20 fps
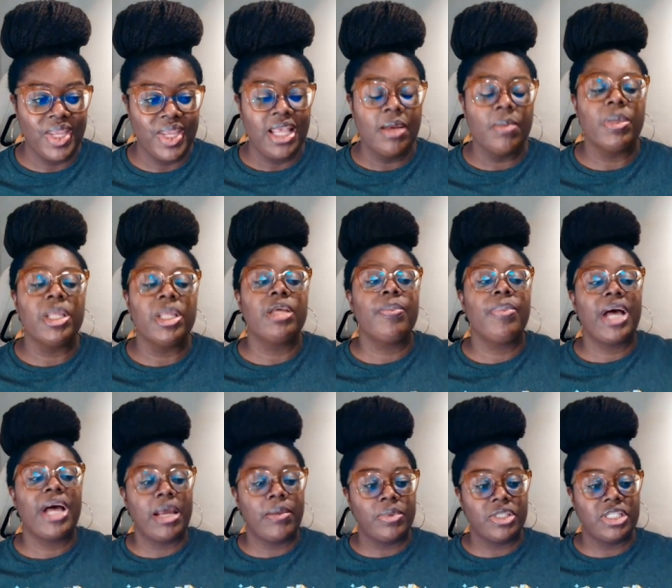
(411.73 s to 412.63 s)
But the
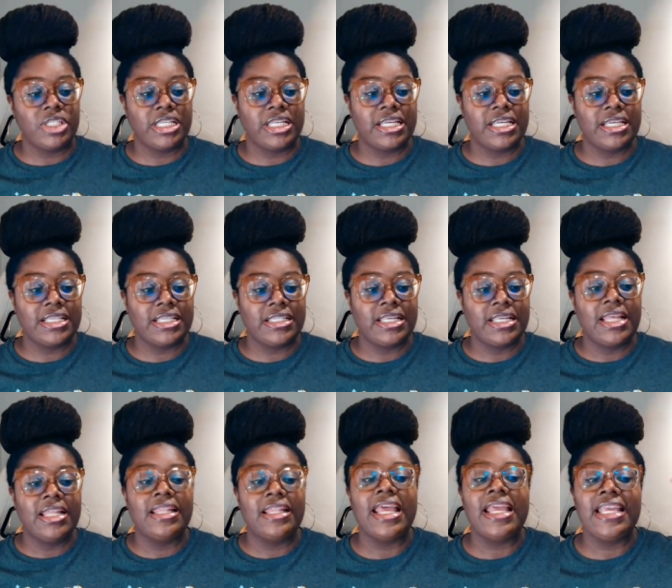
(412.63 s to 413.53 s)
Bible says
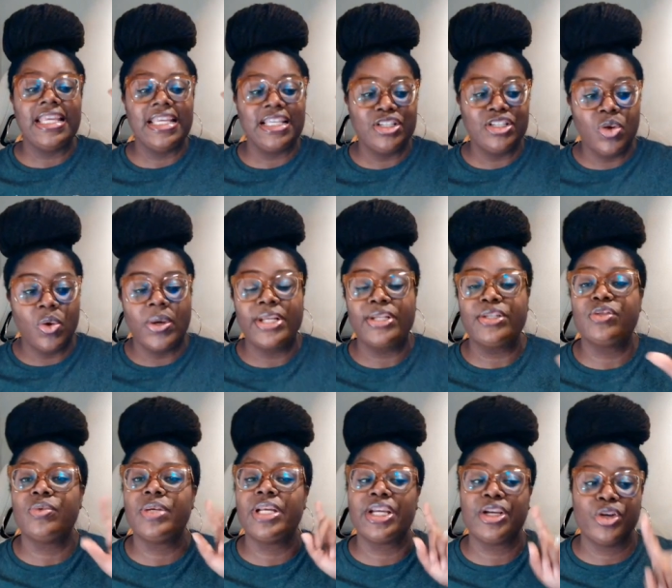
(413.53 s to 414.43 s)
that He's going
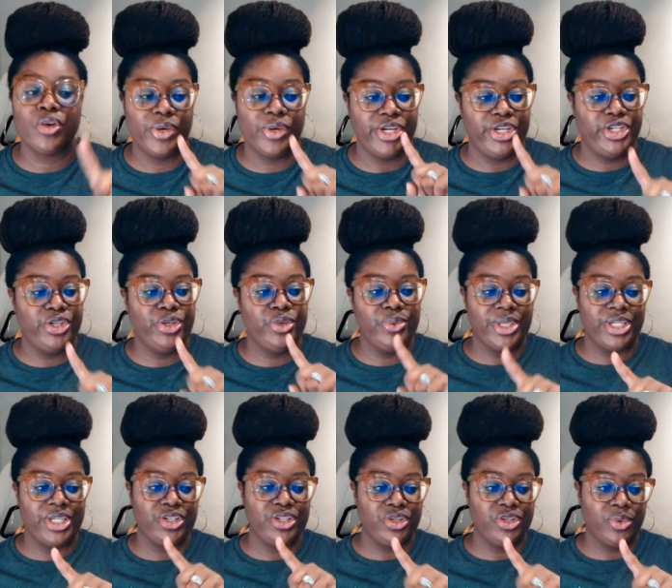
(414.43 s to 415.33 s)
to increase you in
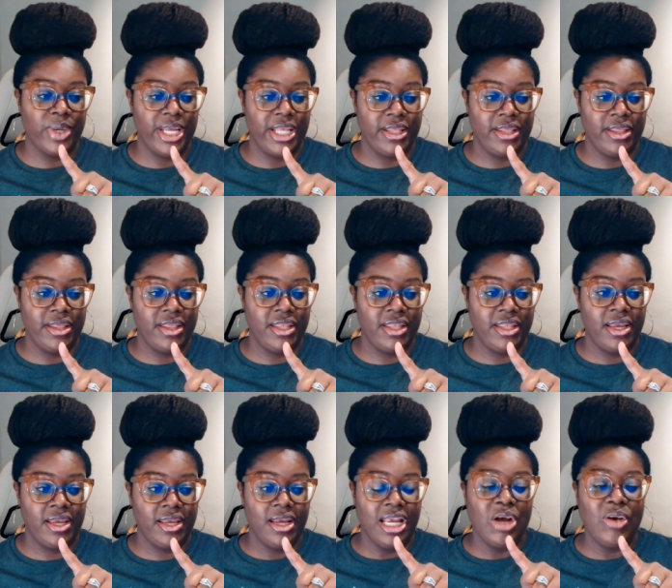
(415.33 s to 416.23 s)
strength.
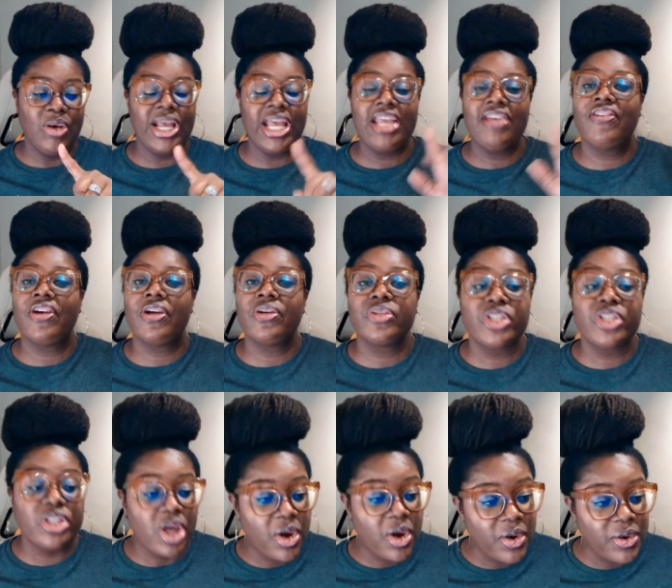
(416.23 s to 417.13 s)
Okay, verse
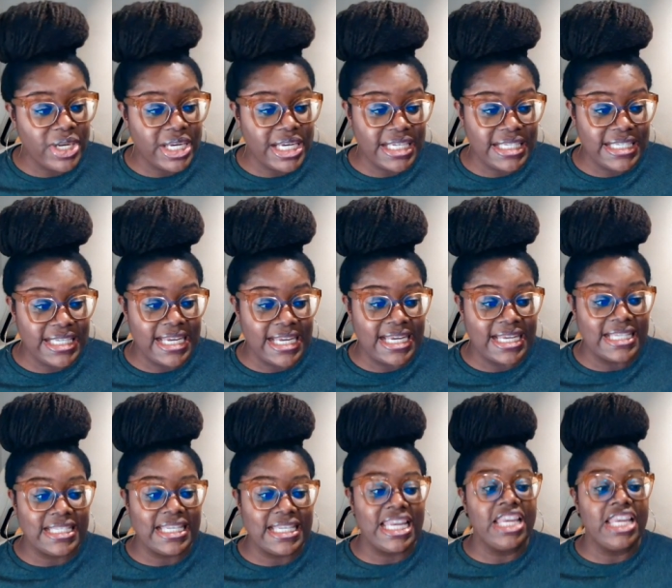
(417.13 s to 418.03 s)
30
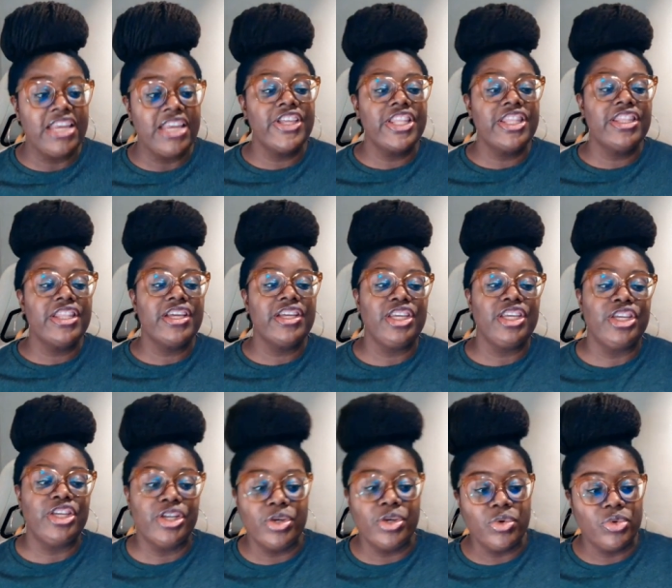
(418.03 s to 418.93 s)
says, Even the
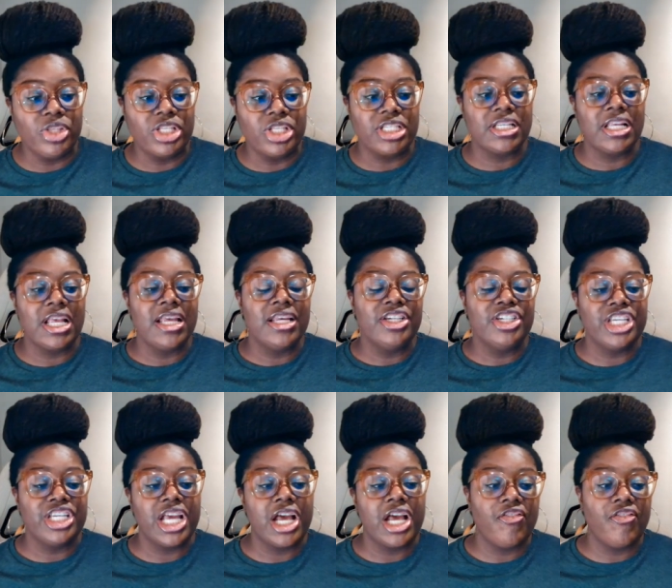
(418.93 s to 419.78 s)
youths shall